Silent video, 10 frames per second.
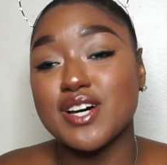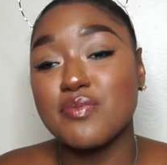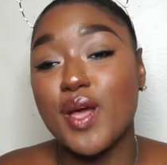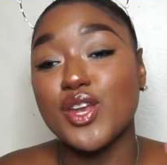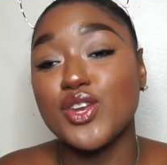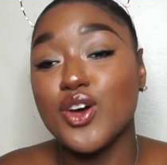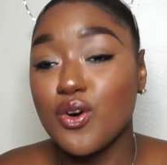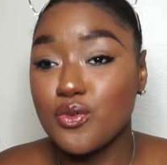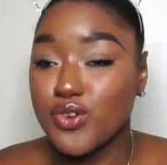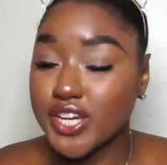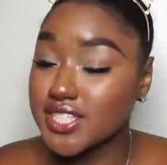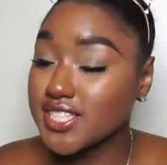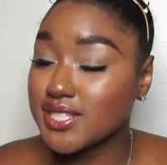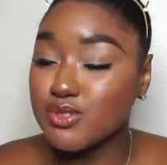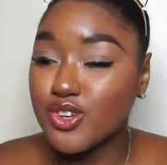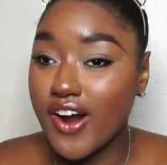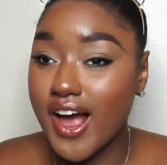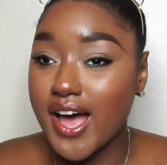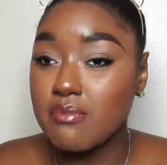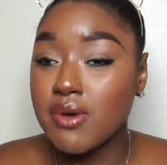up and don't forget to
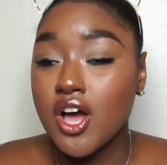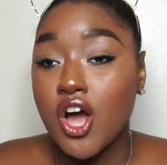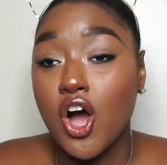subscribe.